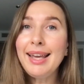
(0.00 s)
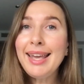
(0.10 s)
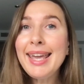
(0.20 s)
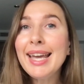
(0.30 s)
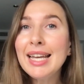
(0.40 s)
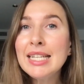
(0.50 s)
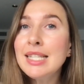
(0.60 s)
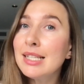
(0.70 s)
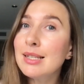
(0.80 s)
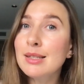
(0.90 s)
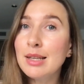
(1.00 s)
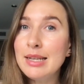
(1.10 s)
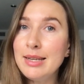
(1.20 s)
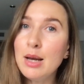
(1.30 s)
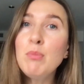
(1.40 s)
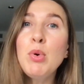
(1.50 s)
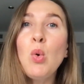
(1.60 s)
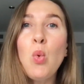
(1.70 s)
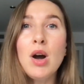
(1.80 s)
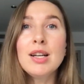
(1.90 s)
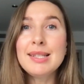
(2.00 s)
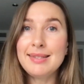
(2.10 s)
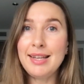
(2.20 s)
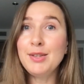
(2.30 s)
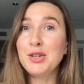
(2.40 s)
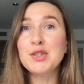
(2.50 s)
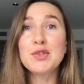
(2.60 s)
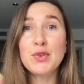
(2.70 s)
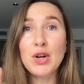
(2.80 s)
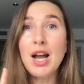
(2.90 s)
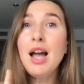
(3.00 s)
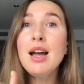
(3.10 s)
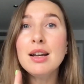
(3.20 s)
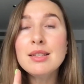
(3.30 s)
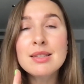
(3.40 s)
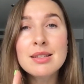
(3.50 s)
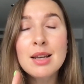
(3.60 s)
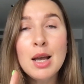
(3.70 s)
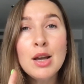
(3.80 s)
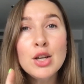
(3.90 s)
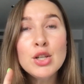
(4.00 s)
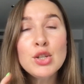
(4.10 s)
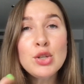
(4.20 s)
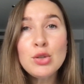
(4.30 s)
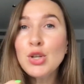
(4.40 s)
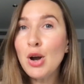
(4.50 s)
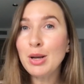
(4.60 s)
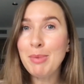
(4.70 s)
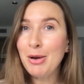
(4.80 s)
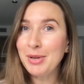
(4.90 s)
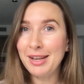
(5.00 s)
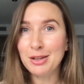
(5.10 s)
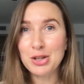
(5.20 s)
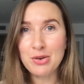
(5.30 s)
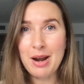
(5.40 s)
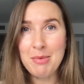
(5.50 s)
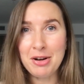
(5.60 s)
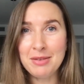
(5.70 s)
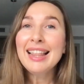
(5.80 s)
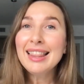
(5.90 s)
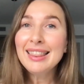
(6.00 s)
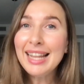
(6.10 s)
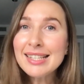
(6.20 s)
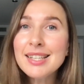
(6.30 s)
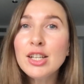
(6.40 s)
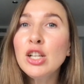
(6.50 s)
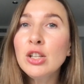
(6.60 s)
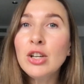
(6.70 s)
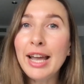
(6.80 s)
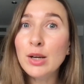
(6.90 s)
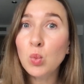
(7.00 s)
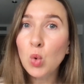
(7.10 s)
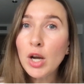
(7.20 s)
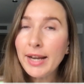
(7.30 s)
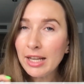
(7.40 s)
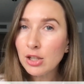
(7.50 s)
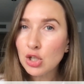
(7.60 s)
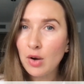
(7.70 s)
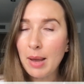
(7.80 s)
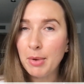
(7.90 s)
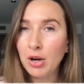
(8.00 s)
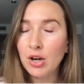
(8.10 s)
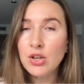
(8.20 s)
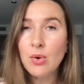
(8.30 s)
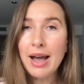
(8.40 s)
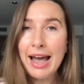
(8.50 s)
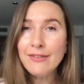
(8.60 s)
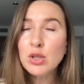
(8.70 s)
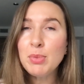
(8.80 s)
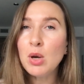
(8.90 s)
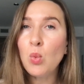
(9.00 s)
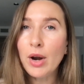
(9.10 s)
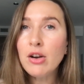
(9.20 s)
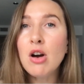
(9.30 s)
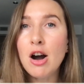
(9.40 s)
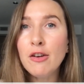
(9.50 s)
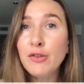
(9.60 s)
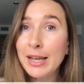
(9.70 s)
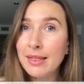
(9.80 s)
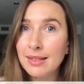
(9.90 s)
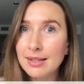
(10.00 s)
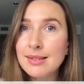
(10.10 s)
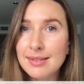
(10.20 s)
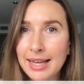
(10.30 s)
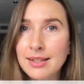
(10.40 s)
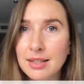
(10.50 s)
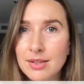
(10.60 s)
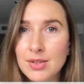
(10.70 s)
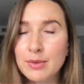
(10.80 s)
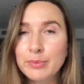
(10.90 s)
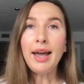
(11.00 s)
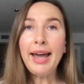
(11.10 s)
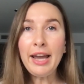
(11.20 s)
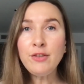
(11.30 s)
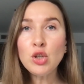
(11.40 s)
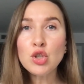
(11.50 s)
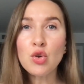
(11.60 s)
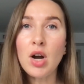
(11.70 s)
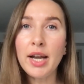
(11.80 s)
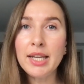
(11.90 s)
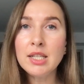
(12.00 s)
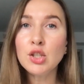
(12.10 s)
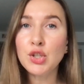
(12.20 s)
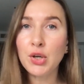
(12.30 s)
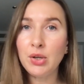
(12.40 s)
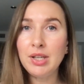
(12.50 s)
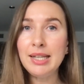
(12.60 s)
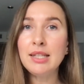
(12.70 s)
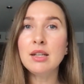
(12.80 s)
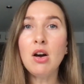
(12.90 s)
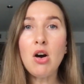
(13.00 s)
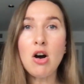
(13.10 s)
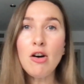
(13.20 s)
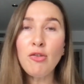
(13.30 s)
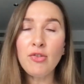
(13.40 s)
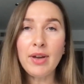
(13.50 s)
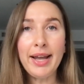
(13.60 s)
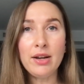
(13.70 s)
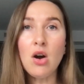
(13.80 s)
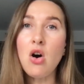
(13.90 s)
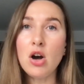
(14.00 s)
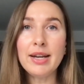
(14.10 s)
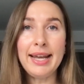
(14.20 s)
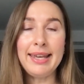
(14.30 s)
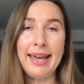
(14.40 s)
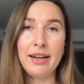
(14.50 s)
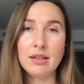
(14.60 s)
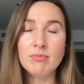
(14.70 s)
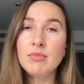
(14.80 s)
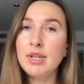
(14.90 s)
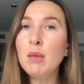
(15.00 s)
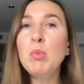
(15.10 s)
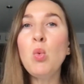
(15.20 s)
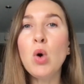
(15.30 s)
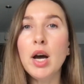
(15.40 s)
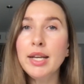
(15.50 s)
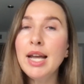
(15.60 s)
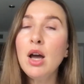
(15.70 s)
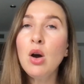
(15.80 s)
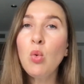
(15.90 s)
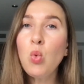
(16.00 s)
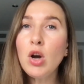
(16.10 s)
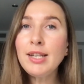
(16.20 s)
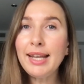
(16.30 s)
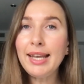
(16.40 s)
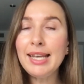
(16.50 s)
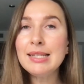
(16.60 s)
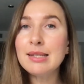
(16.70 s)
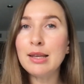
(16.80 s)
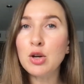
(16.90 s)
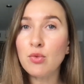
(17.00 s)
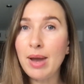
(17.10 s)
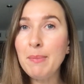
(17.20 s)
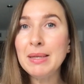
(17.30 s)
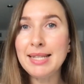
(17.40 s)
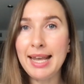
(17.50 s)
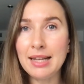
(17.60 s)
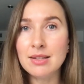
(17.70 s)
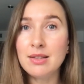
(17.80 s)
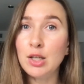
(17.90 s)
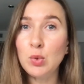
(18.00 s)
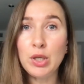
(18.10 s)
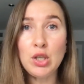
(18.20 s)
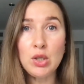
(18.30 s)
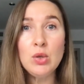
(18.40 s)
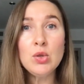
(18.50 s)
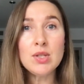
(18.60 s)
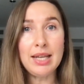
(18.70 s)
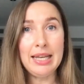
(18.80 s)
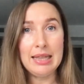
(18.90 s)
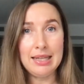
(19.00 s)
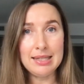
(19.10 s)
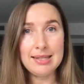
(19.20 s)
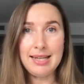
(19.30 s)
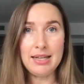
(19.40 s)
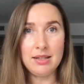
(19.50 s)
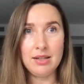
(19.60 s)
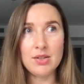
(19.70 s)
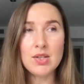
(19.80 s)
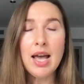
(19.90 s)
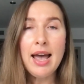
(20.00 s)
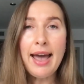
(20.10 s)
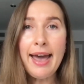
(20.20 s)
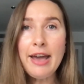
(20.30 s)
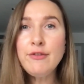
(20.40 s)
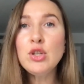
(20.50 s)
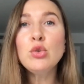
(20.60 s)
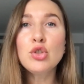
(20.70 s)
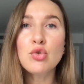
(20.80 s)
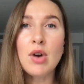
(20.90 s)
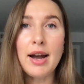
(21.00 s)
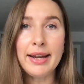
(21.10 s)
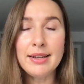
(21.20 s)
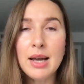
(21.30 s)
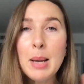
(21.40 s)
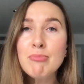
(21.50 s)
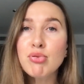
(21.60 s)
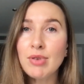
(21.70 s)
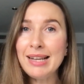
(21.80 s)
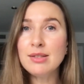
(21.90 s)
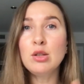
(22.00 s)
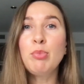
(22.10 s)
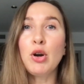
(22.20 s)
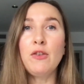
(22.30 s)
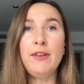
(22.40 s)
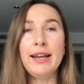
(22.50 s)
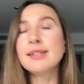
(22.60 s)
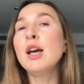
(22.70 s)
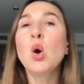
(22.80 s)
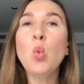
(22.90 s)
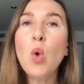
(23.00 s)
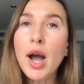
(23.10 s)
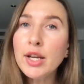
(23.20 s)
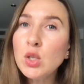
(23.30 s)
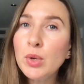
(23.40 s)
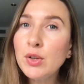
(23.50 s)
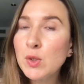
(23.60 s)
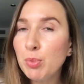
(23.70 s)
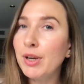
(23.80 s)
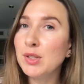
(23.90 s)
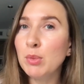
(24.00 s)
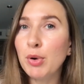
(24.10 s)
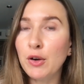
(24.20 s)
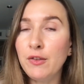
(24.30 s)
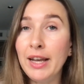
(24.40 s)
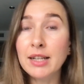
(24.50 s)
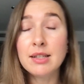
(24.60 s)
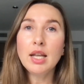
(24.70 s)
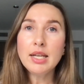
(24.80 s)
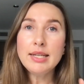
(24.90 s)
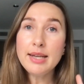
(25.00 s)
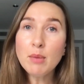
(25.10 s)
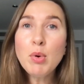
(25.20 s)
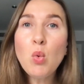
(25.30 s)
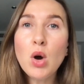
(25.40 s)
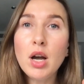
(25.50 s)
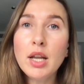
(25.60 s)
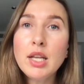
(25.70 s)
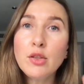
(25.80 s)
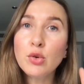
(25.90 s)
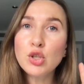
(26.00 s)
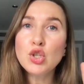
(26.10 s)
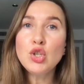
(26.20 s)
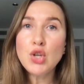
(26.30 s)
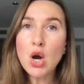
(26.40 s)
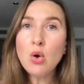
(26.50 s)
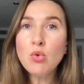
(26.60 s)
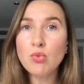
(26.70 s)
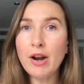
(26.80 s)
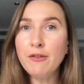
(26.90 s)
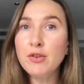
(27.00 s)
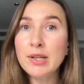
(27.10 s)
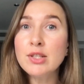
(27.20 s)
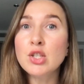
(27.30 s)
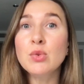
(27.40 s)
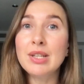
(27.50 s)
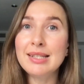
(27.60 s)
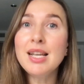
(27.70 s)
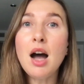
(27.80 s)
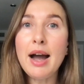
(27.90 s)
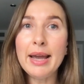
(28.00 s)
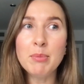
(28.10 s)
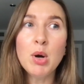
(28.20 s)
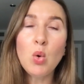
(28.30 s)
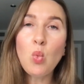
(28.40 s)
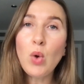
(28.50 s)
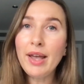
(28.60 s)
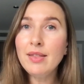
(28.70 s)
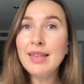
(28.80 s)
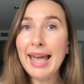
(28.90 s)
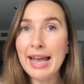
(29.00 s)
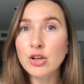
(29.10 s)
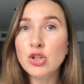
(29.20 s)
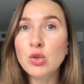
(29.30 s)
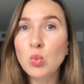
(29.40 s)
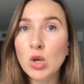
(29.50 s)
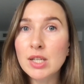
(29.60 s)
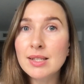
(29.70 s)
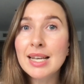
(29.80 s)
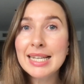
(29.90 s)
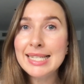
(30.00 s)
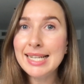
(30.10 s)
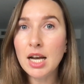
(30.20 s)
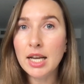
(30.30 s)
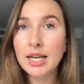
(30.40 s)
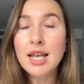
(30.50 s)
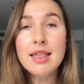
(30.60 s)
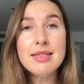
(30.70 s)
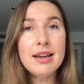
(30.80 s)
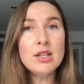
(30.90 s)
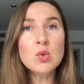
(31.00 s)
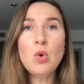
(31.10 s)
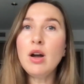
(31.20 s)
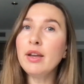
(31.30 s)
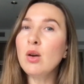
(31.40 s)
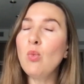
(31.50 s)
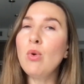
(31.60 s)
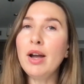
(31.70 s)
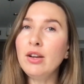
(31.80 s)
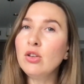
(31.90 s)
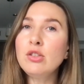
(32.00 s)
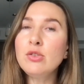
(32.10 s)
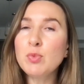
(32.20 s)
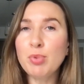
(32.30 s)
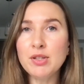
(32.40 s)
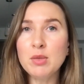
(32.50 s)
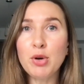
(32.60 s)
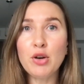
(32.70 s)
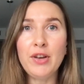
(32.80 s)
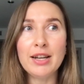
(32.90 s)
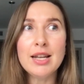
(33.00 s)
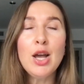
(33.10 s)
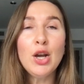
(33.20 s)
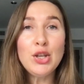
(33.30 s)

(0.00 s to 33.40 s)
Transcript: And this is a #1 sentence for us to talk about English grammar. Let's take a look at what English grammar you have to be aware of in this sentence. Have you tried turning it off and on again? #1, what is the grammar tense that we use in this sentence? Have you tried? Present perfect. Why do we use present perfect? #1, there is no reference to the time when the action was done. That is why not use present perfect?